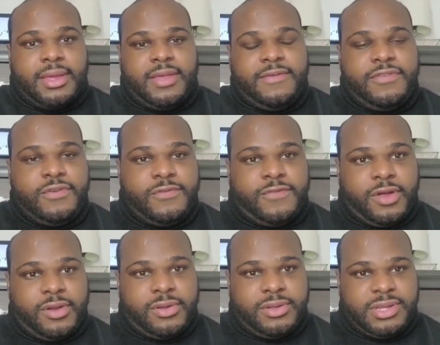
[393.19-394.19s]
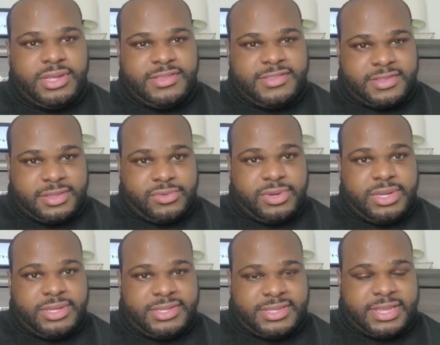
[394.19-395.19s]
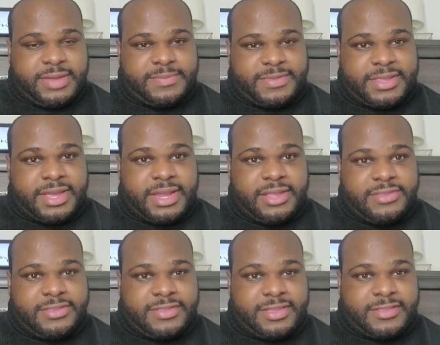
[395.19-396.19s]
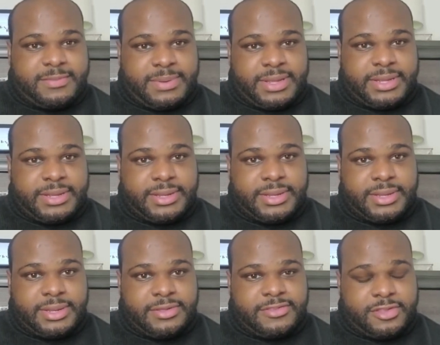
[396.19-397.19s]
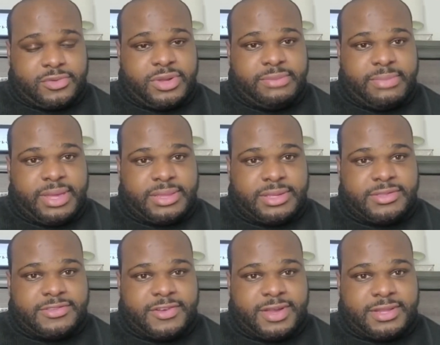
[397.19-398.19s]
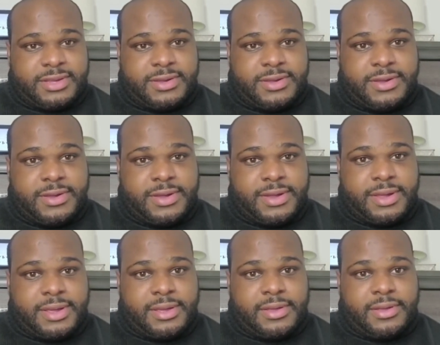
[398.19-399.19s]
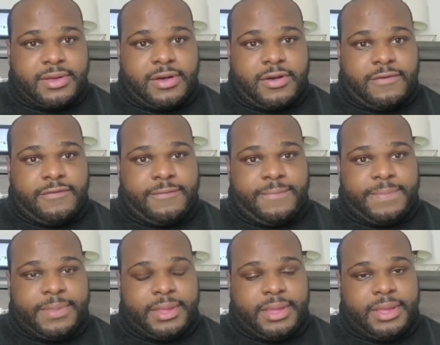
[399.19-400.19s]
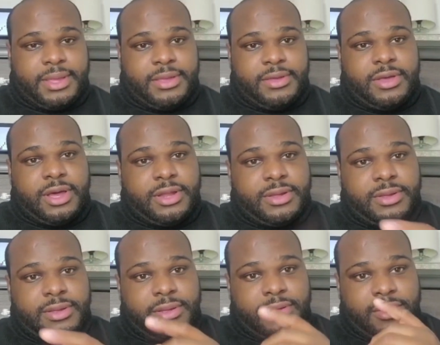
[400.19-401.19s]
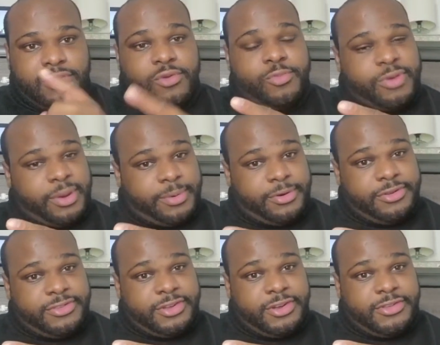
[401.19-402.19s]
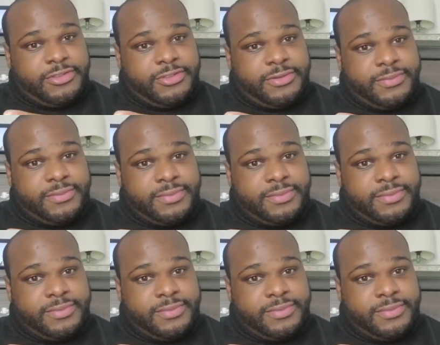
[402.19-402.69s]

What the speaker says: if you follow these 3 steps that I just explained, it's 3 methods rather, of you gotta do proper research,